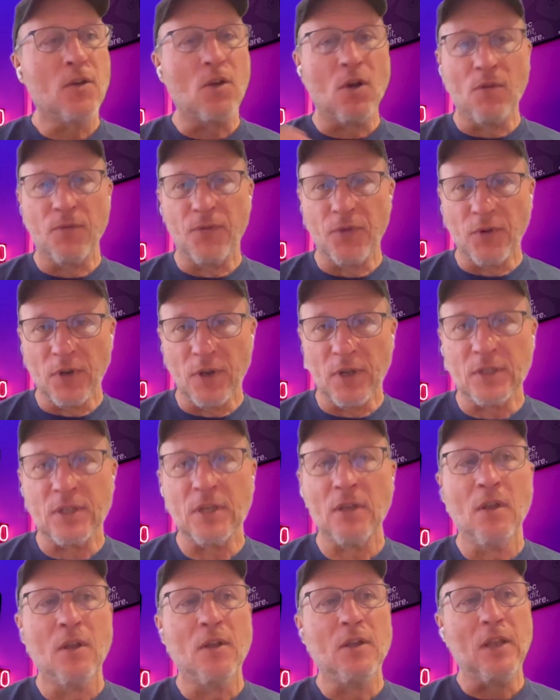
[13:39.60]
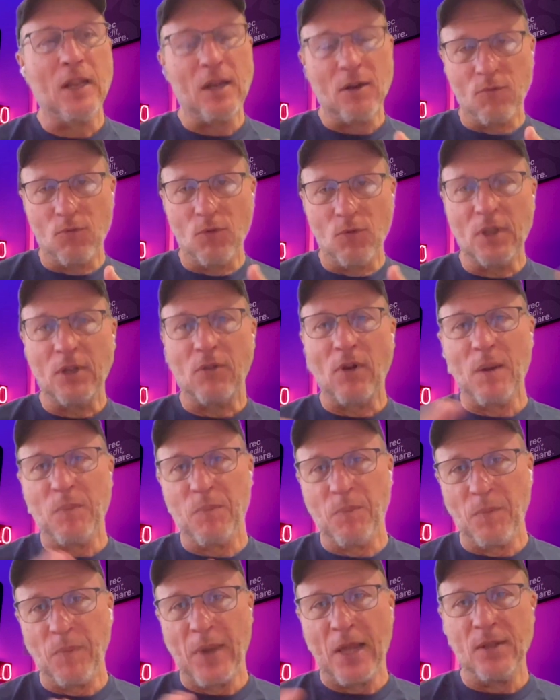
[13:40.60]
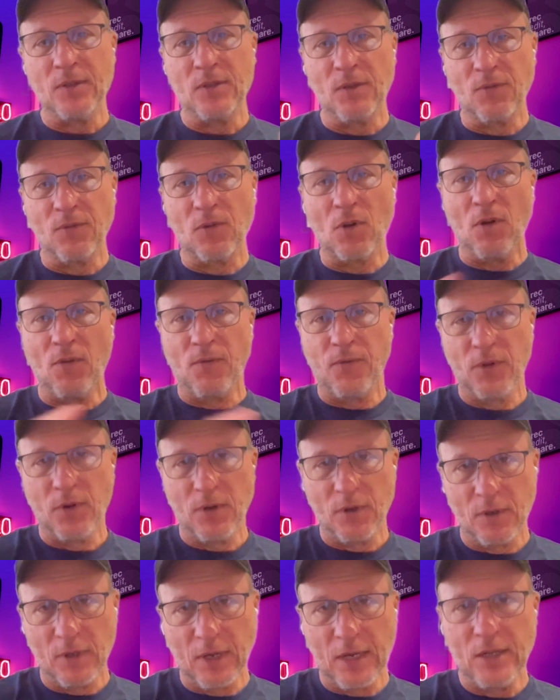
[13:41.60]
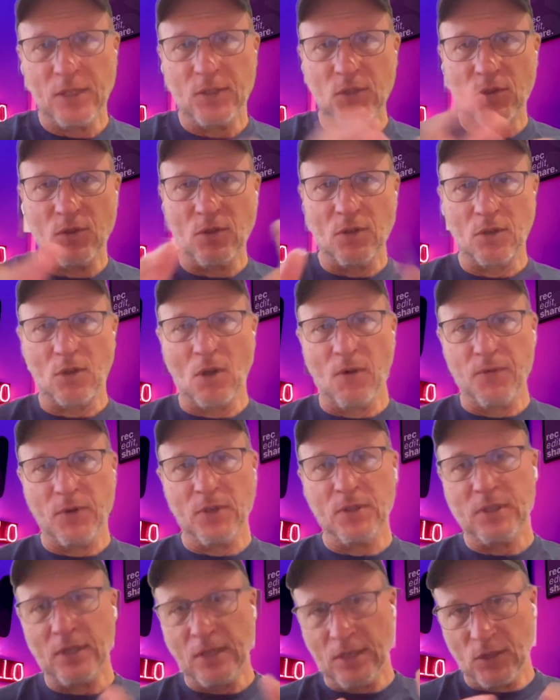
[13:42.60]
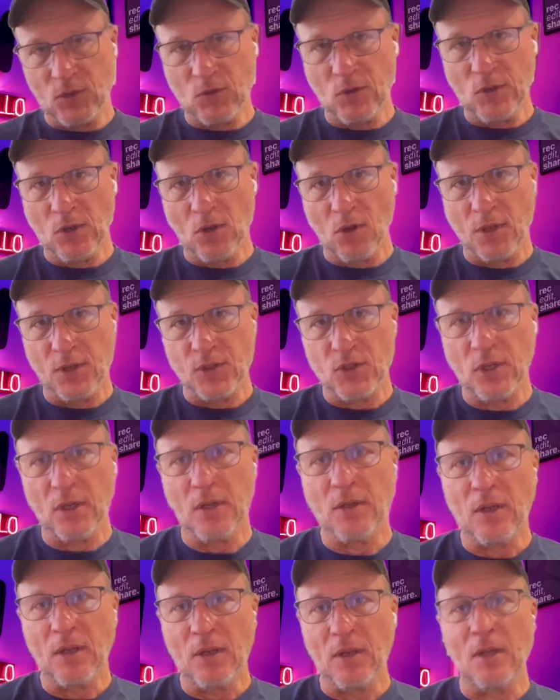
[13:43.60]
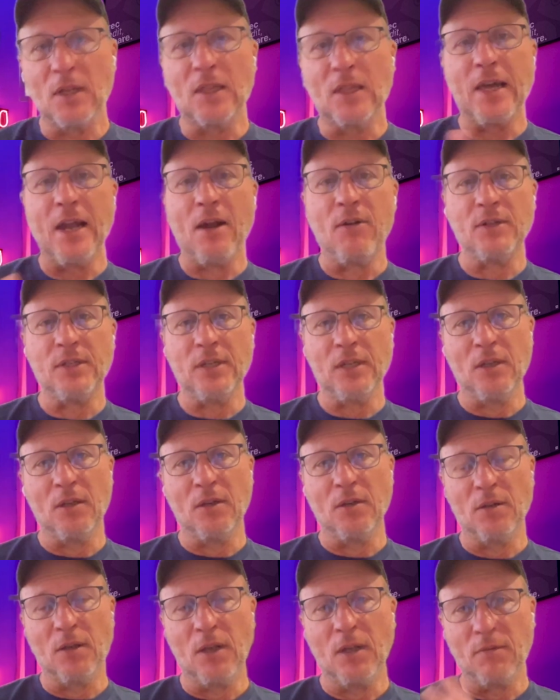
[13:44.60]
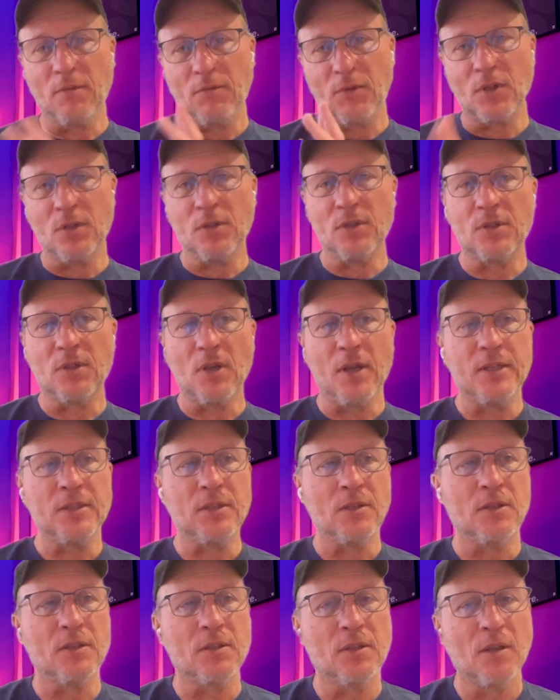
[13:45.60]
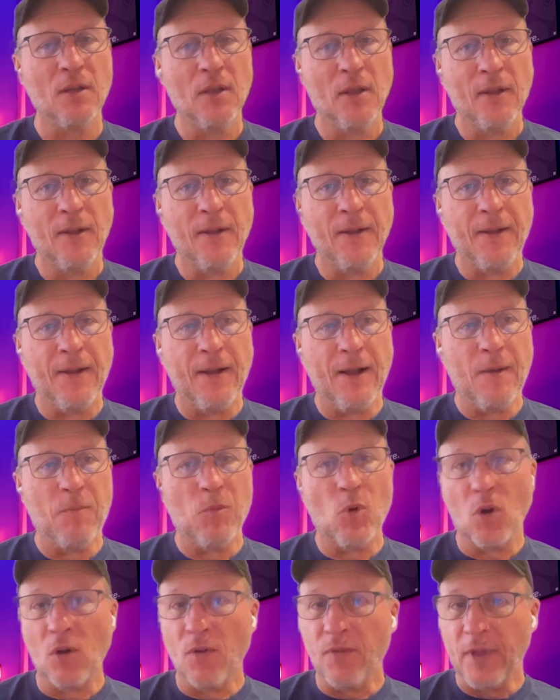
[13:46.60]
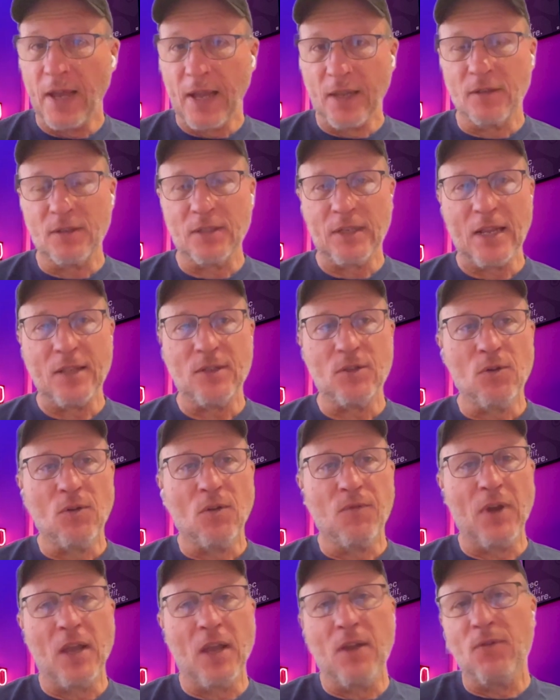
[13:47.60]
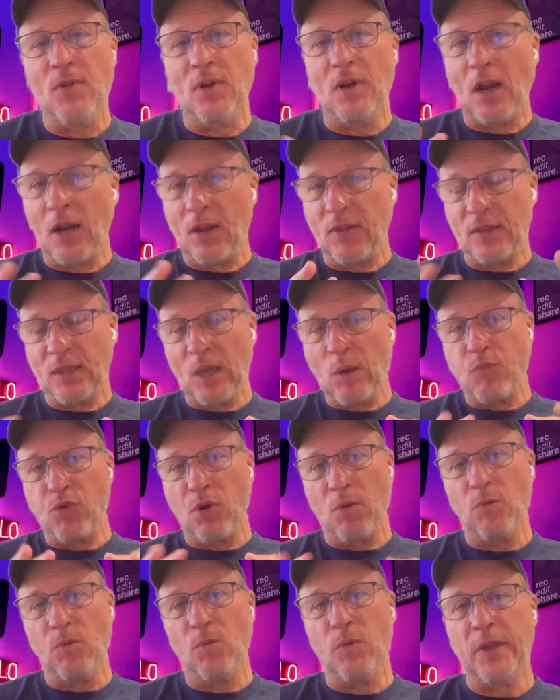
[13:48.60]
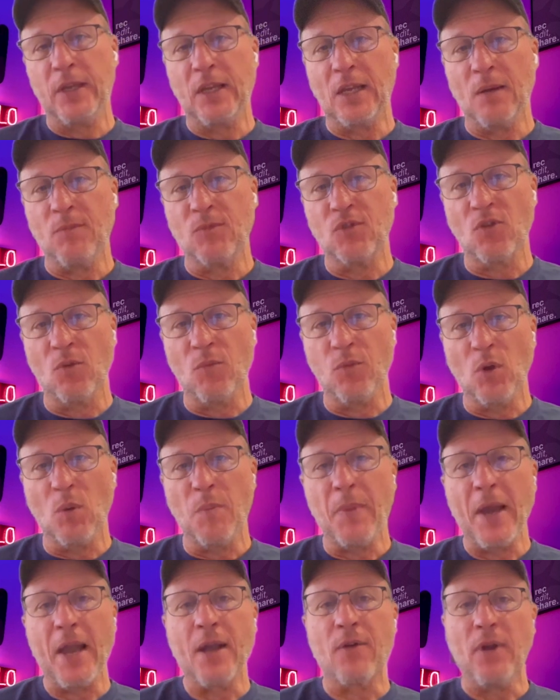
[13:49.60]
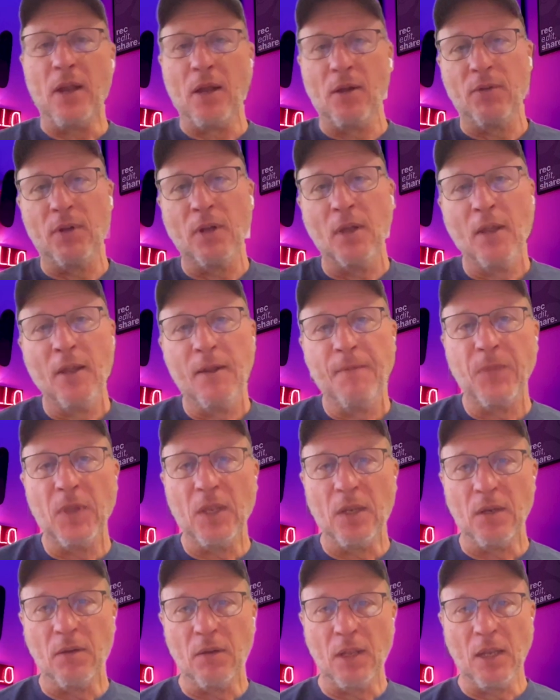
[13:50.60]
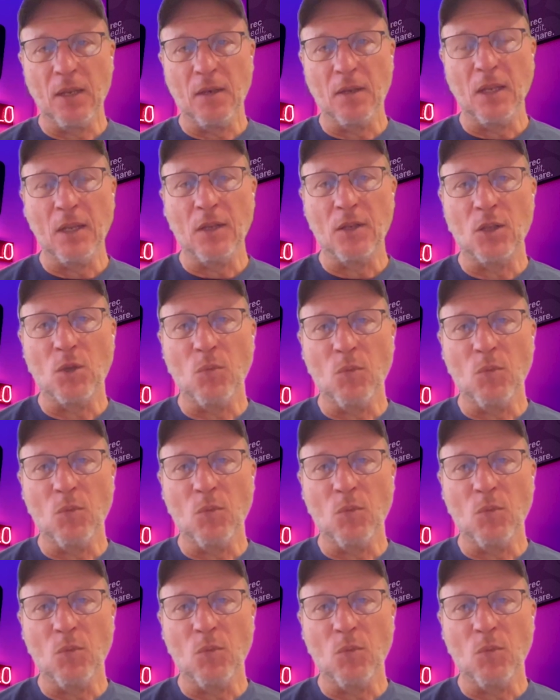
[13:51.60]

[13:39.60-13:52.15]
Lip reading: confident, really great balance of confidence, industry knowledge, and clarity and conciseness. All of that stands in your favor, and I think that probably comes from your background in